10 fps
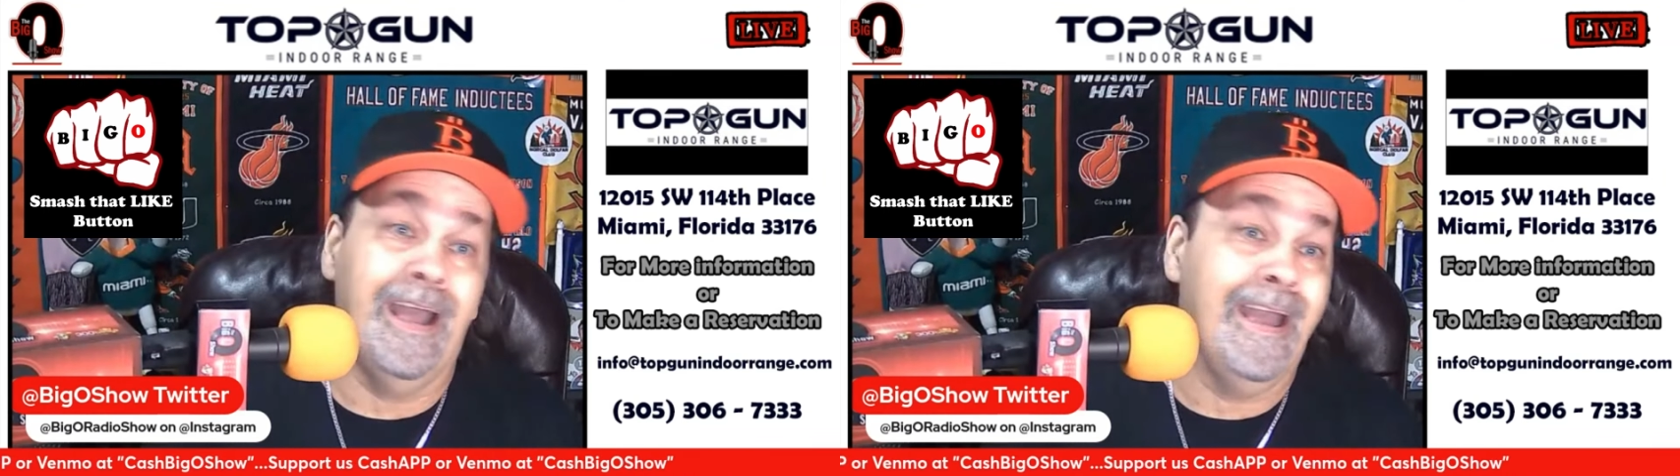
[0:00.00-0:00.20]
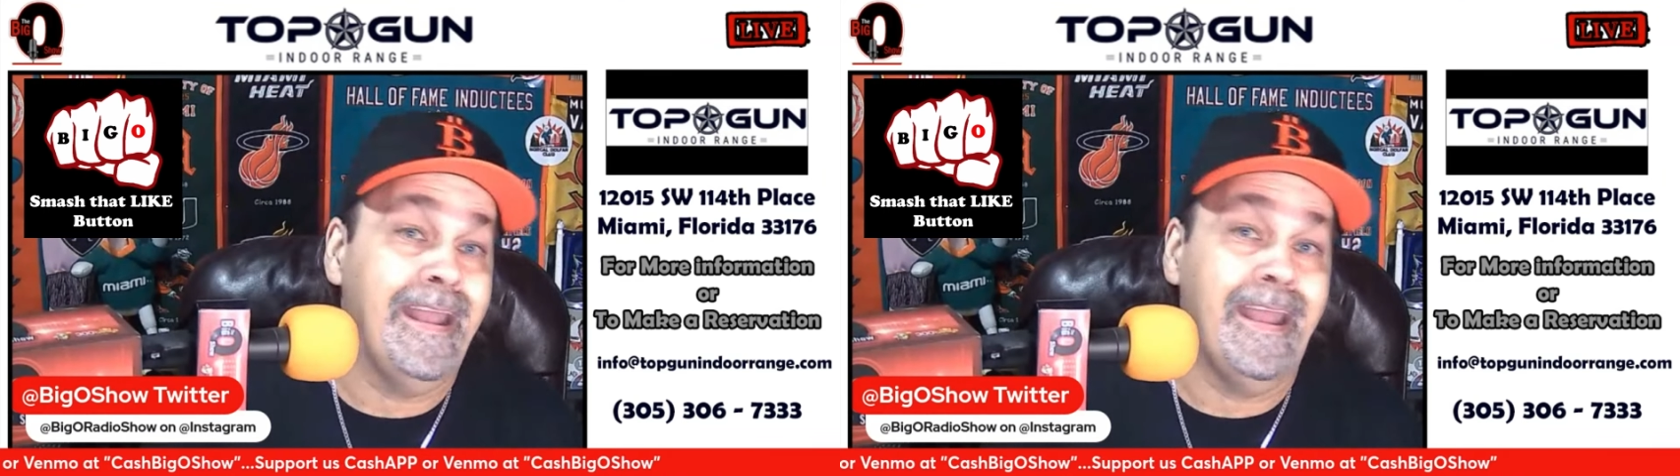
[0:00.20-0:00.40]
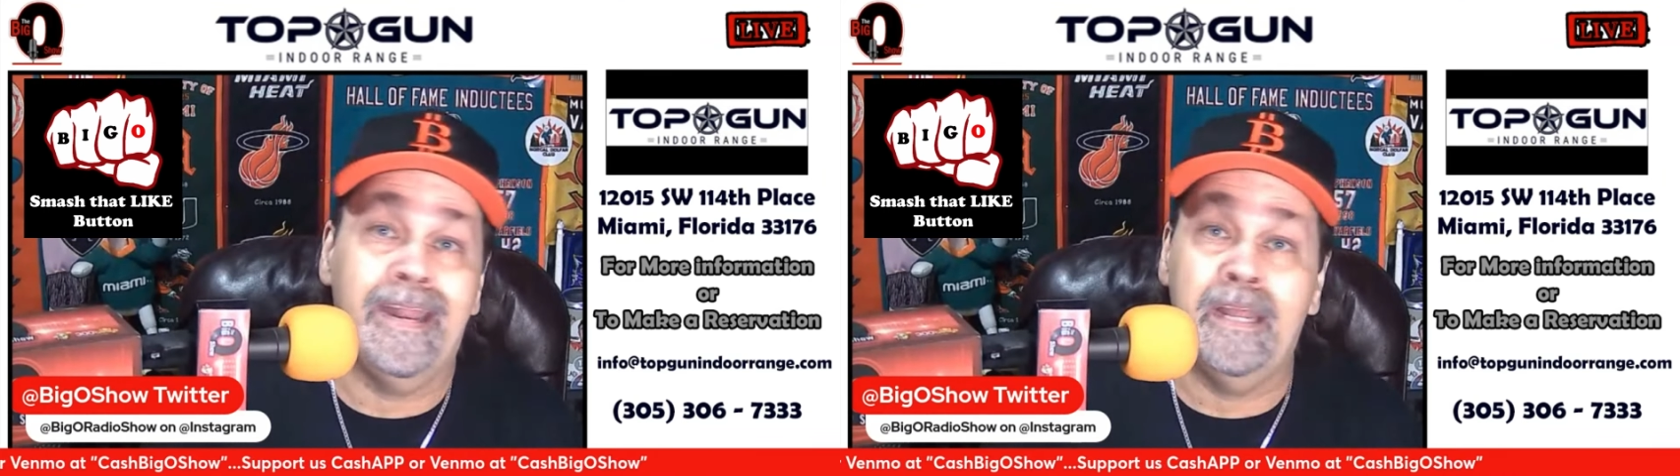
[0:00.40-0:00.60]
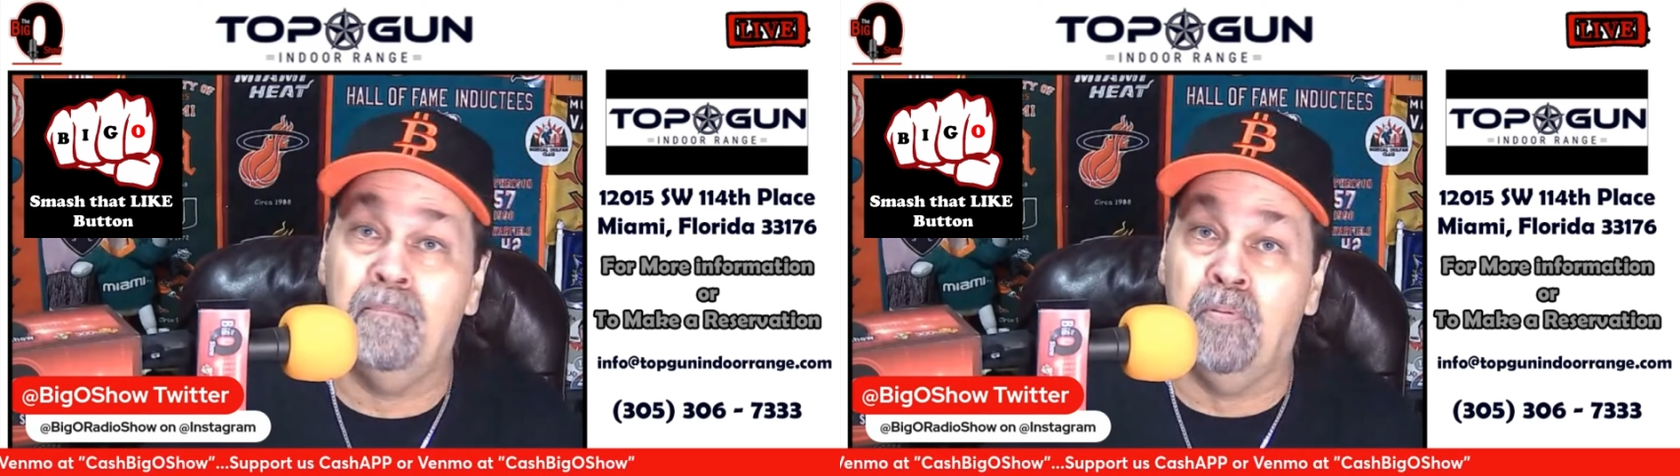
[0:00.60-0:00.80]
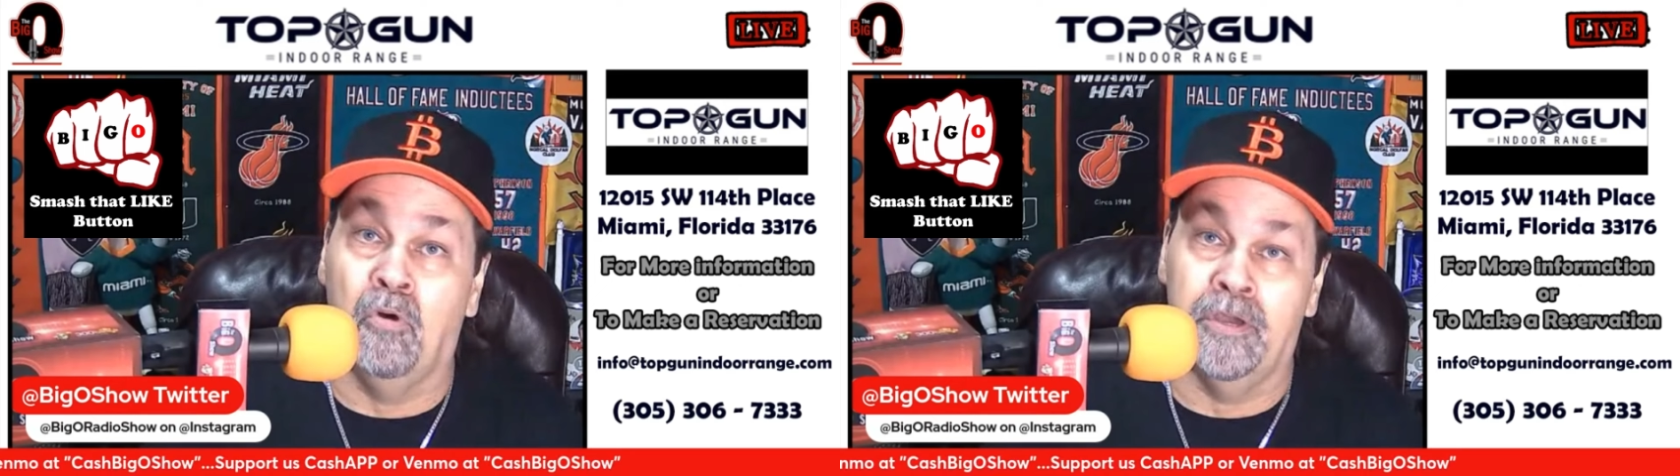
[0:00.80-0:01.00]
at any
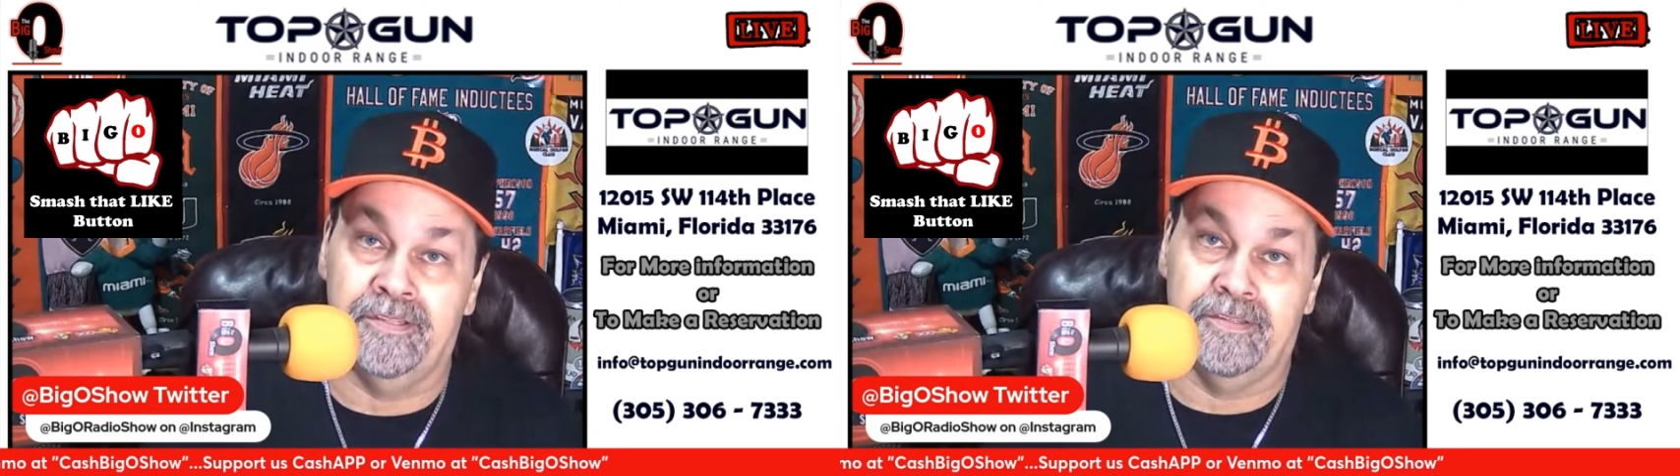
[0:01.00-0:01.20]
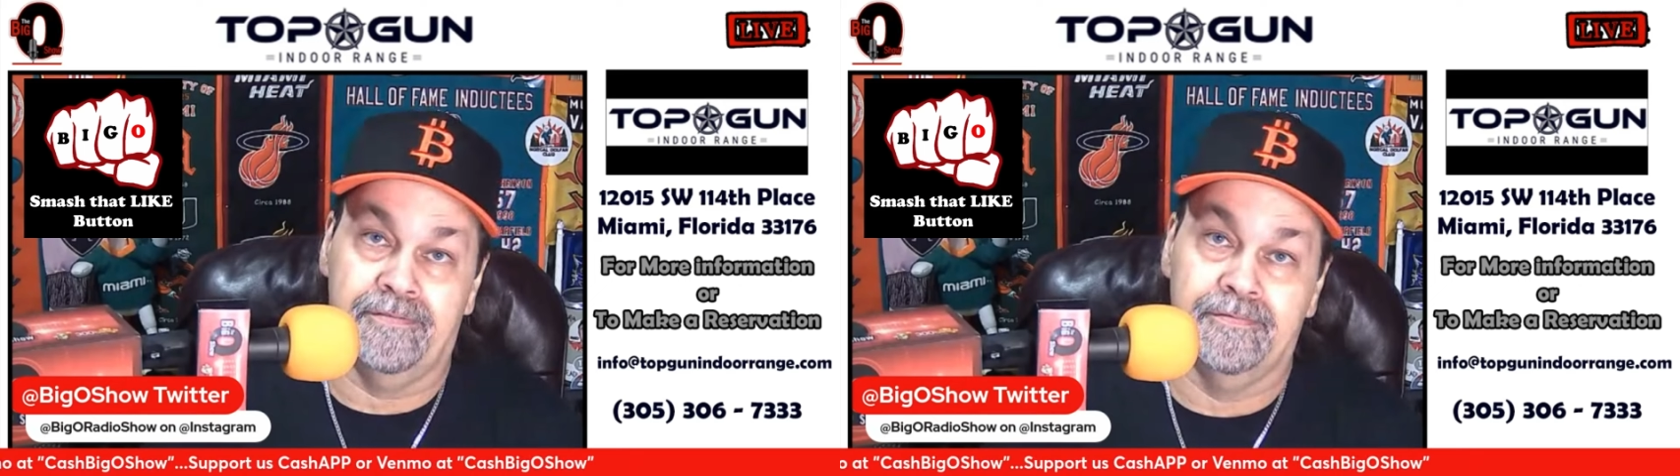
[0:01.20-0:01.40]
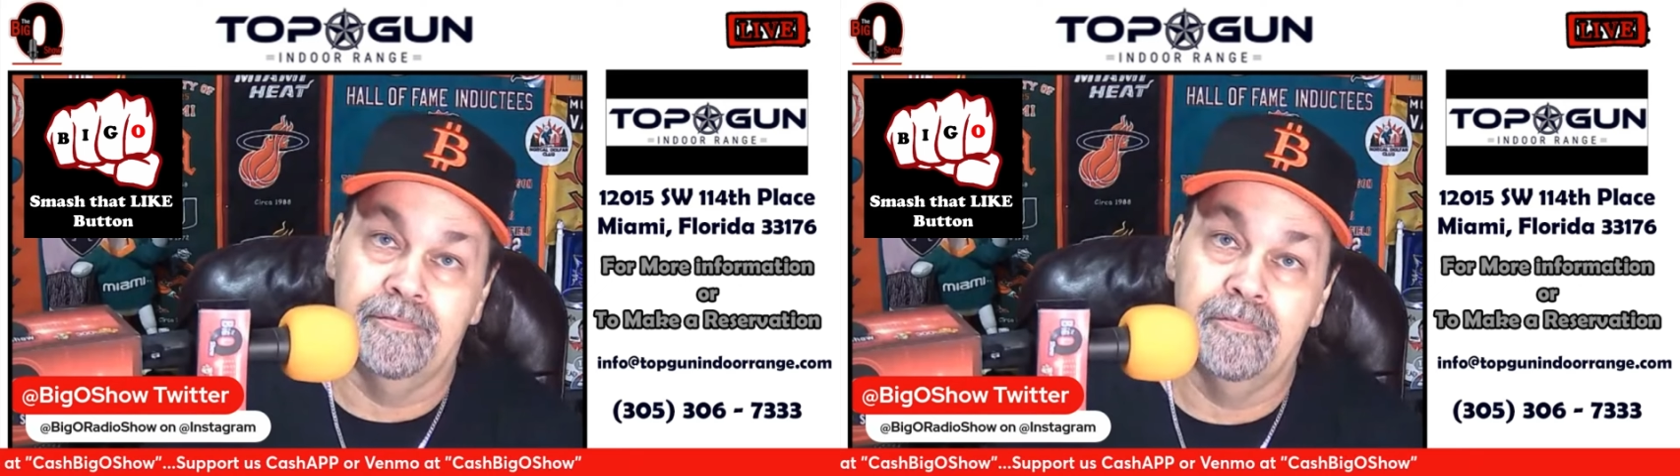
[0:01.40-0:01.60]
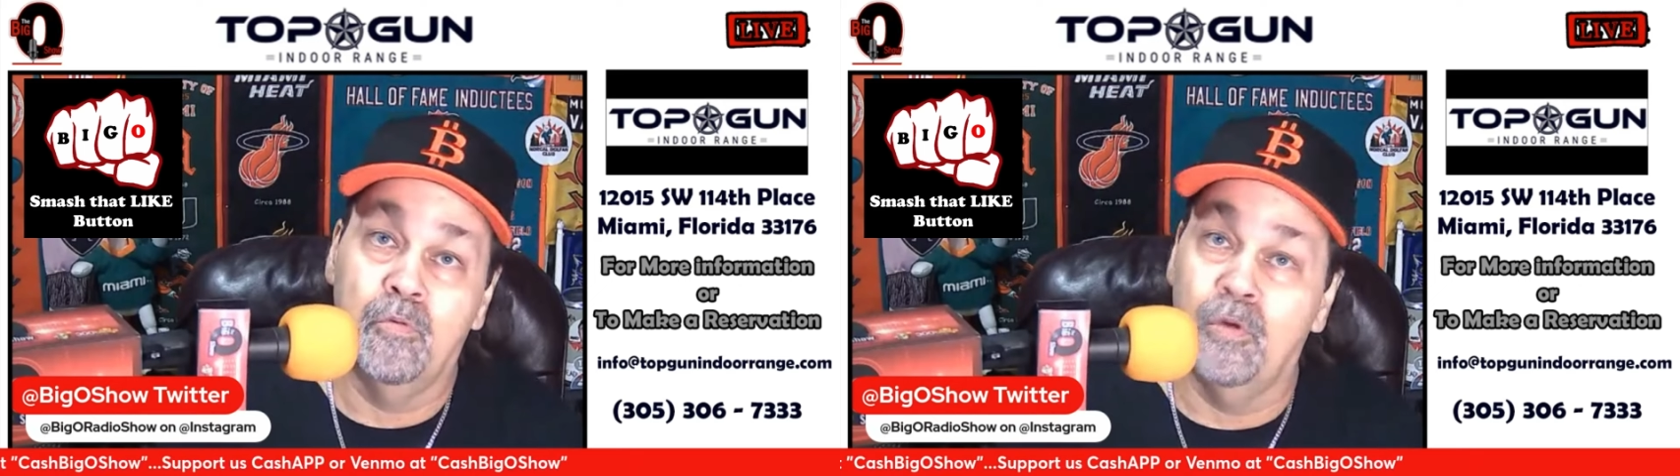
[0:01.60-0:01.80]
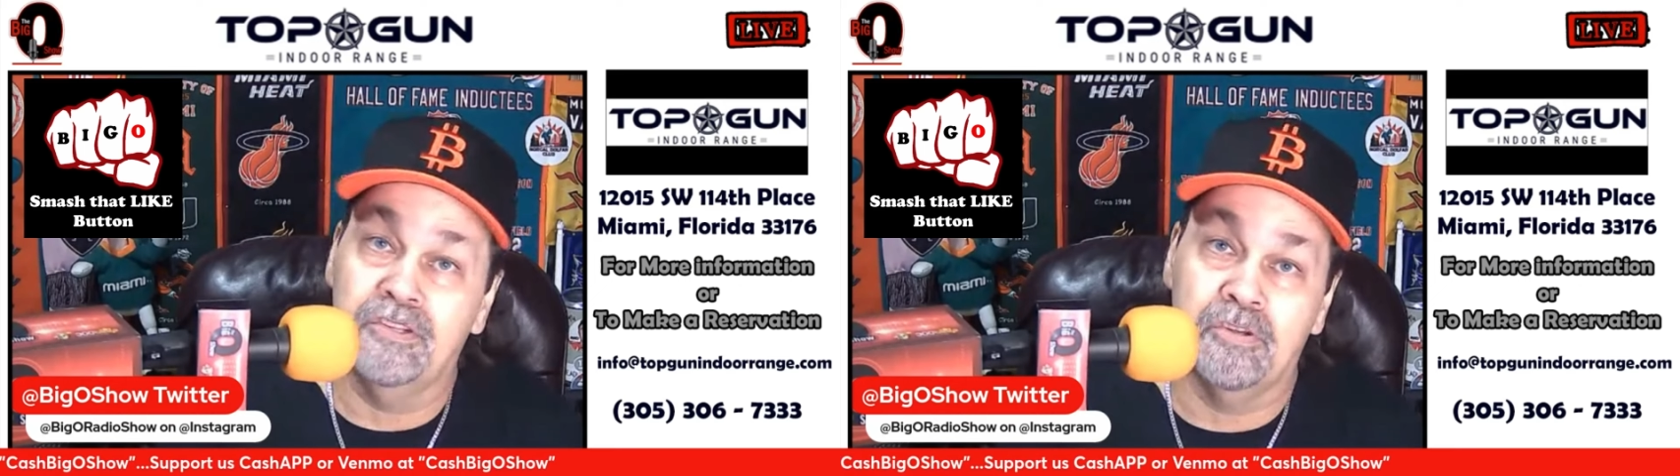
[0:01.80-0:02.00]
point
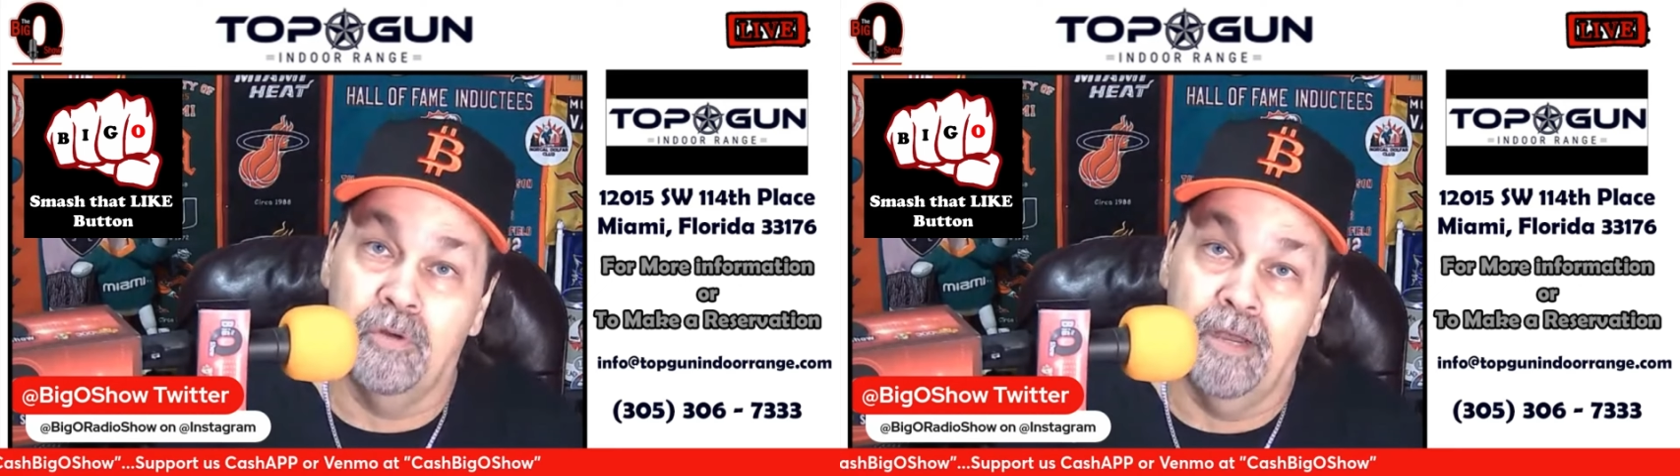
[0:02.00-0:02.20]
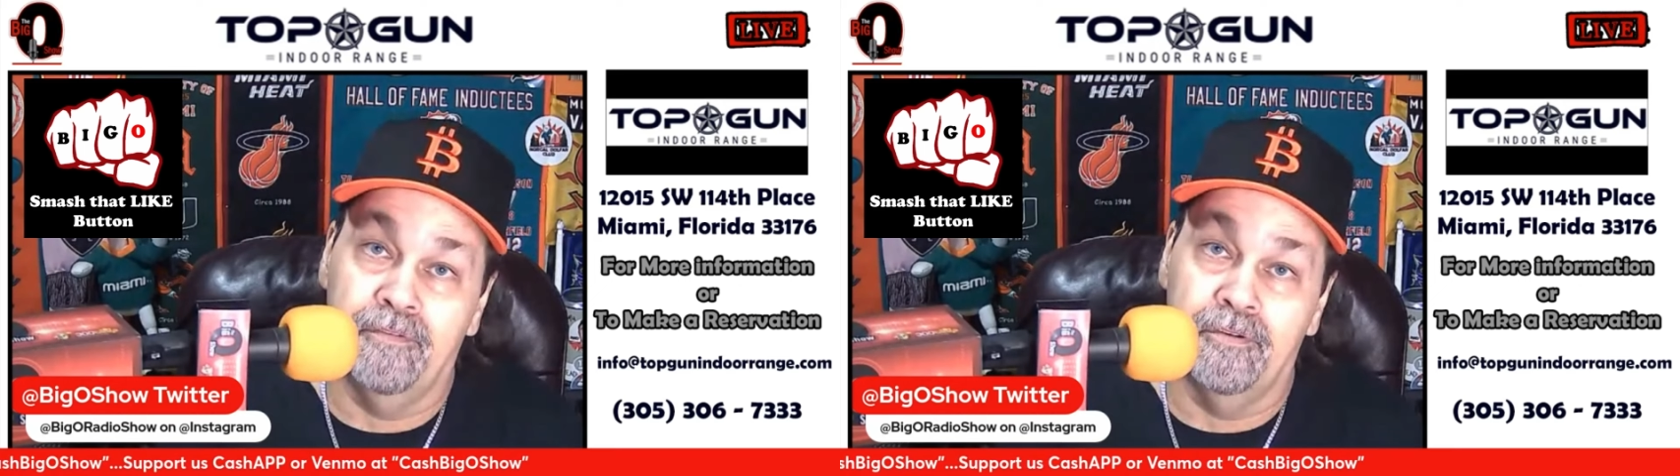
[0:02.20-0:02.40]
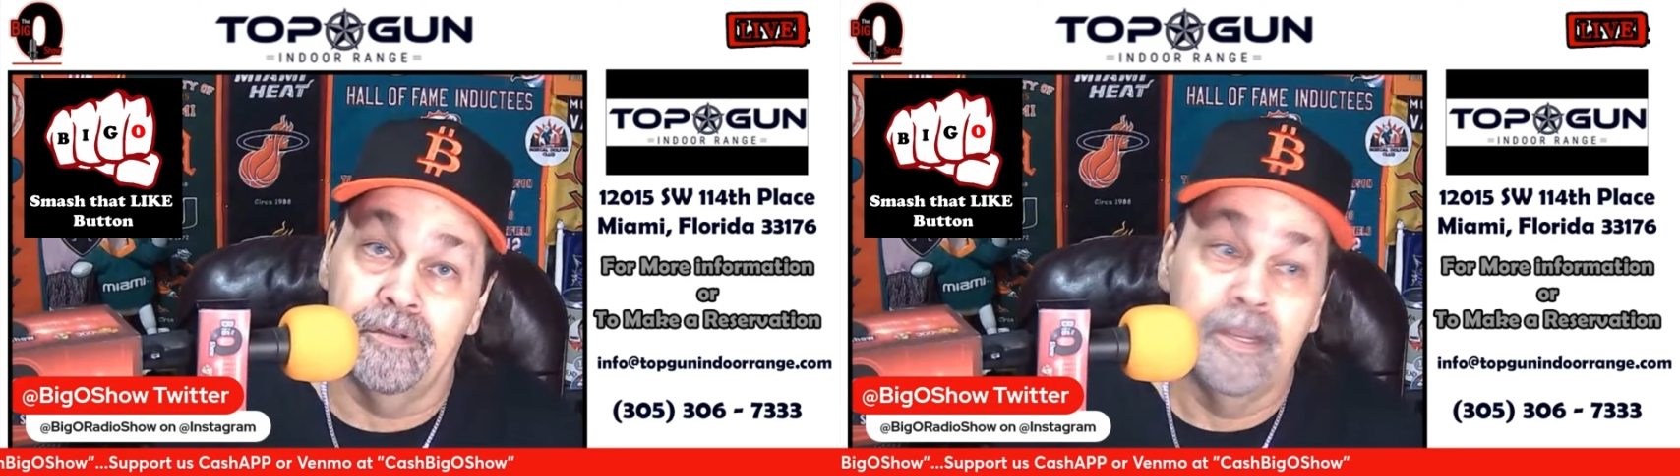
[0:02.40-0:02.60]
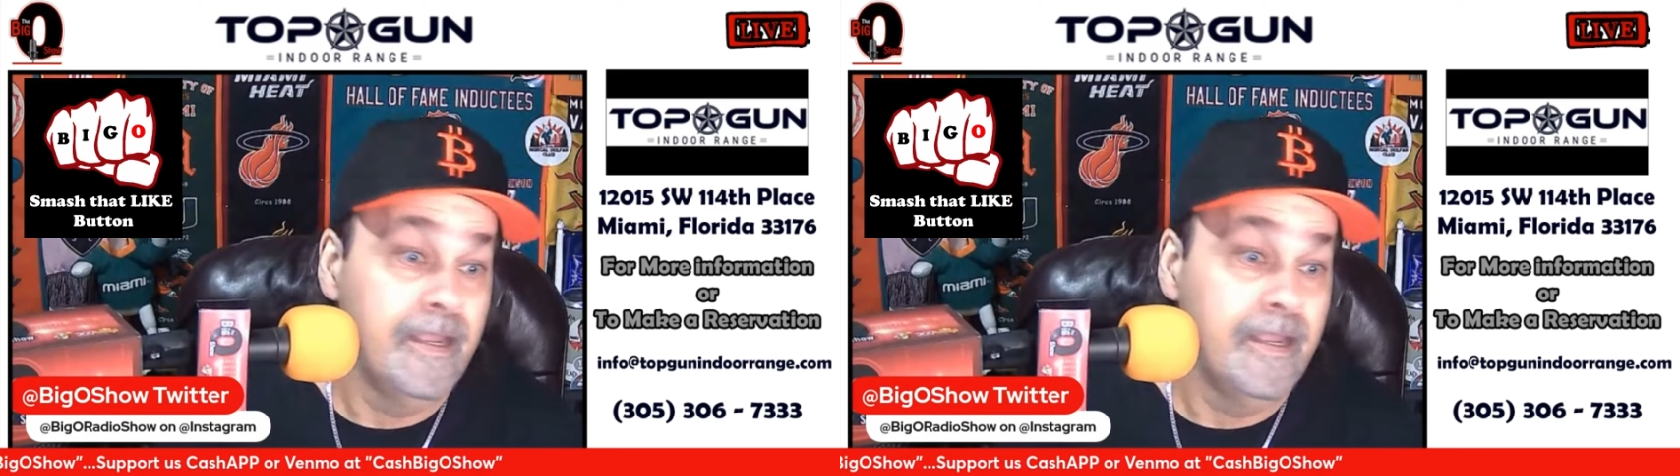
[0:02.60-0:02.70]
whatsoever.